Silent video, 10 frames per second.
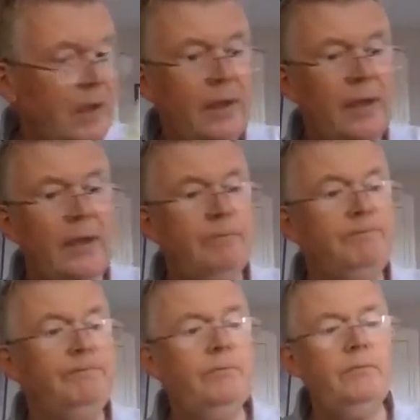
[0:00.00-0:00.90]
An
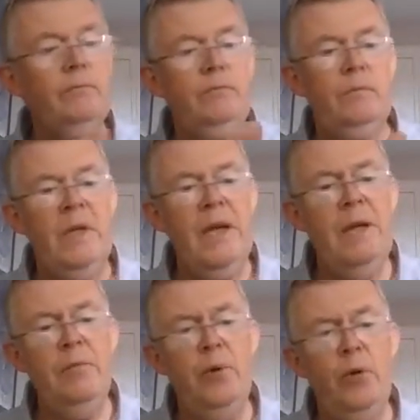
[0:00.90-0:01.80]

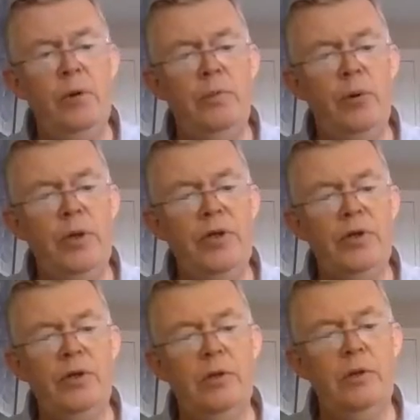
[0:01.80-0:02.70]
important
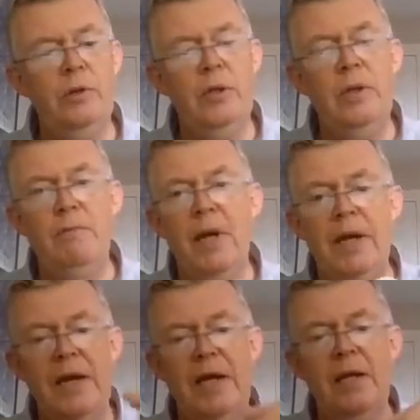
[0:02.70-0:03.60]
point,
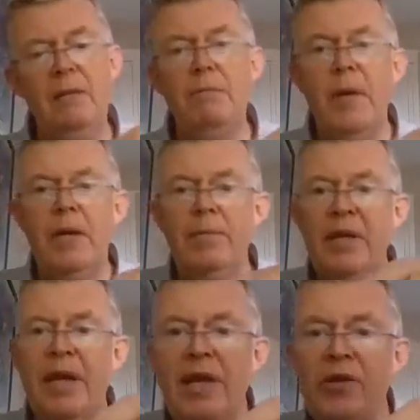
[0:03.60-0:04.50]
again, it might be
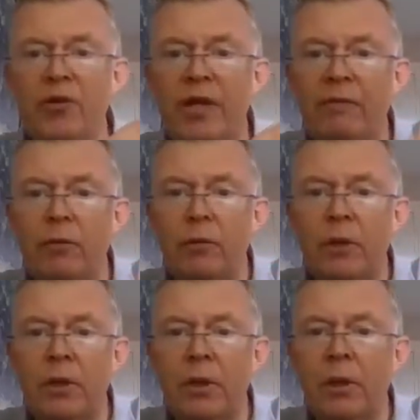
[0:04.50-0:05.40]
an entry-level
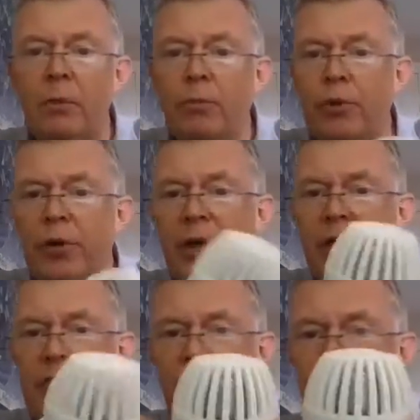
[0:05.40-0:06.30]

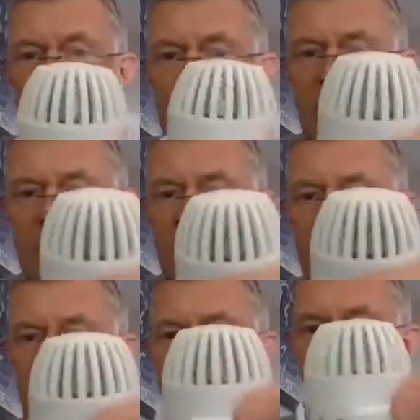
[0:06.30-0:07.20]
product, but
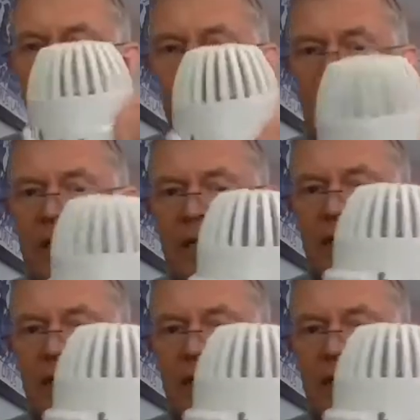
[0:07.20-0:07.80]
we